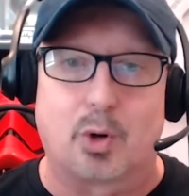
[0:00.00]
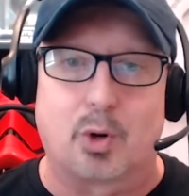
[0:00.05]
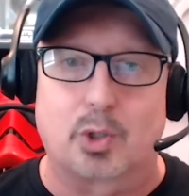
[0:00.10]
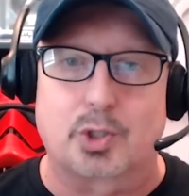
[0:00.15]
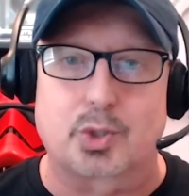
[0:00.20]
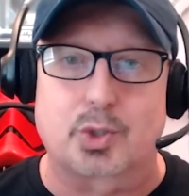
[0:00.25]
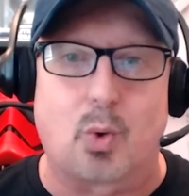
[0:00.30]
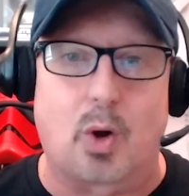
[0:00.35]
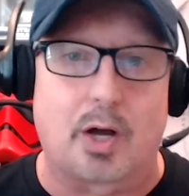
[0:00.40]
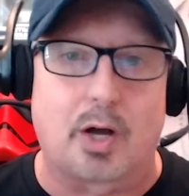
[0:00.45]

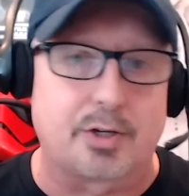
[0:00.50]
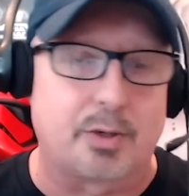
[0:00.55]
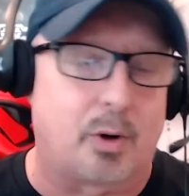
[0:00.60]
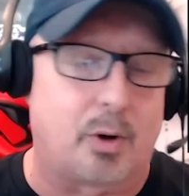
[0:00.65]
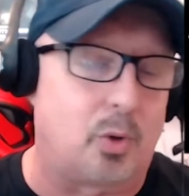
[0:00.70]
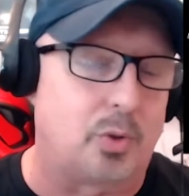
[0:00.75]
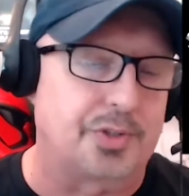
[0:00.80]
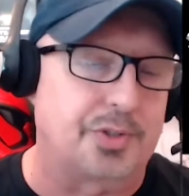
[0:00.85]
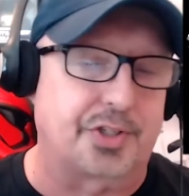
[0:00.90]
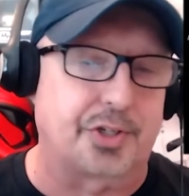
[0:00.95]
Rogue Squadron.
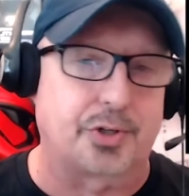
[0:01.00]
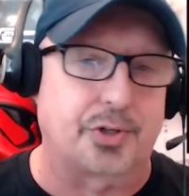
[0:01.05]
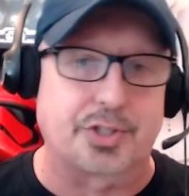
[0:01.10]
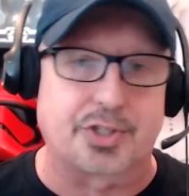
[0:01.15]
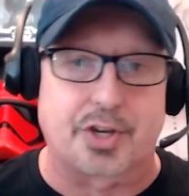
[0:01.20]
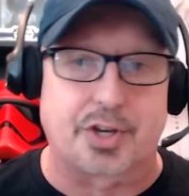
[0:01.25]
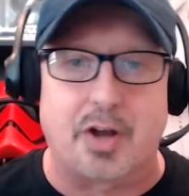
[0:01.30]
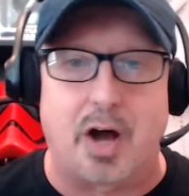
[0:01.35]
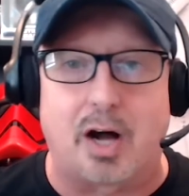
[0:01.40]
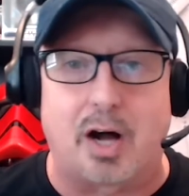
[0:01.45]
A whole
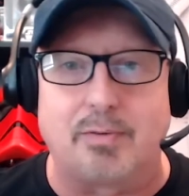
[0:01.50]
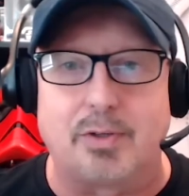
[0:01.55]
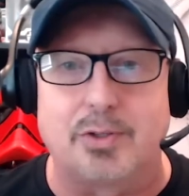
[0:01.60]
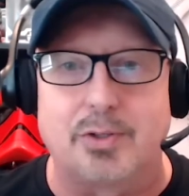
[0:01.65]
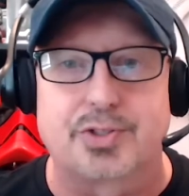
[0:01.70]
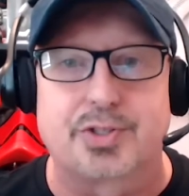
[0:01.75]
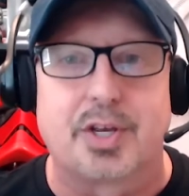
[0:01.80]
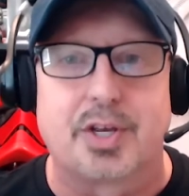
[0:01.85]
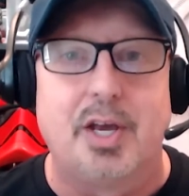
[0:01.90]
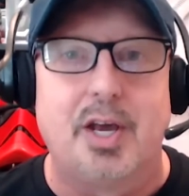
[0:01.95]
series of
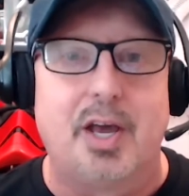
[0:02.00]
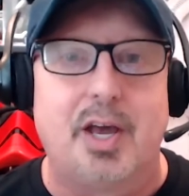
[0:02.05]
novels,